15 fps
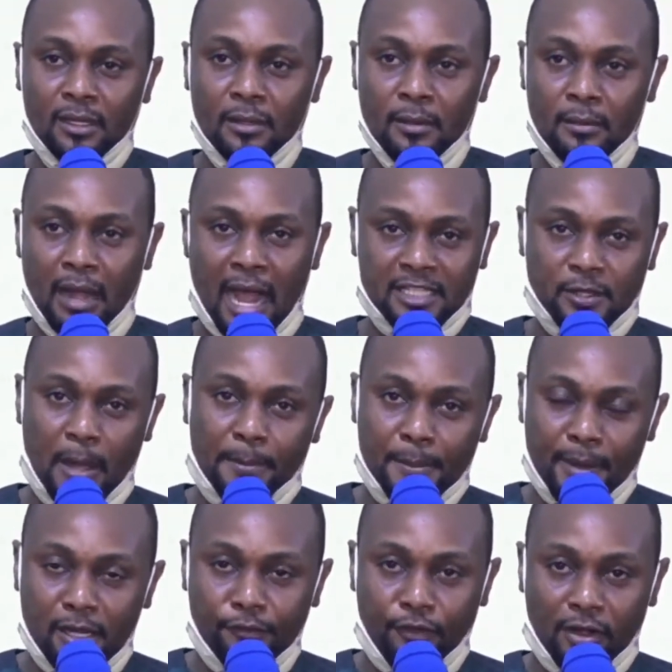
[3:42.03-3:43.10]
As they were
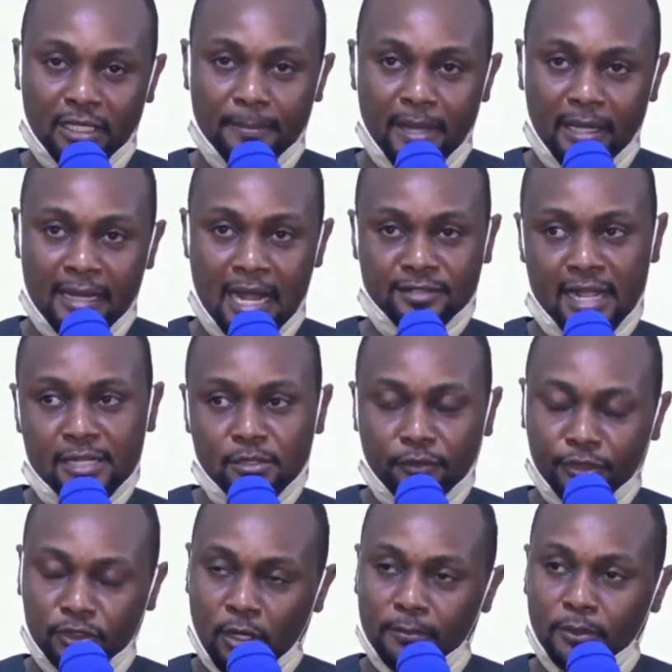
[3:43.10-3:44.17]
preparing for the bed, they are trying to
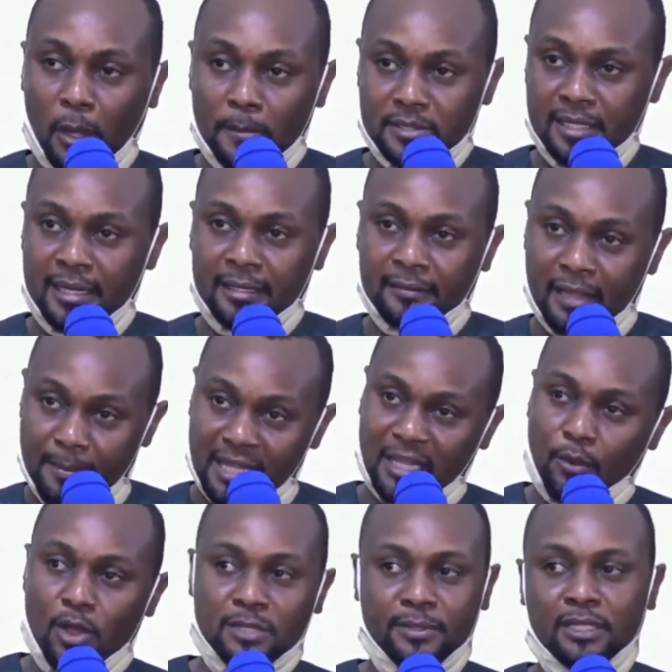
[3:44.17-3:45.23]
finish up the upstairs. The man that
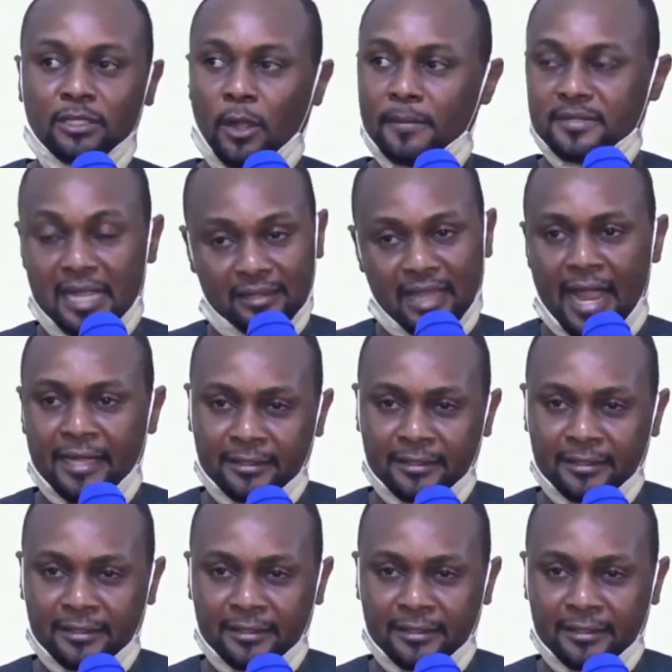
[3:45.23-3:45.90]
was building the upstairs died.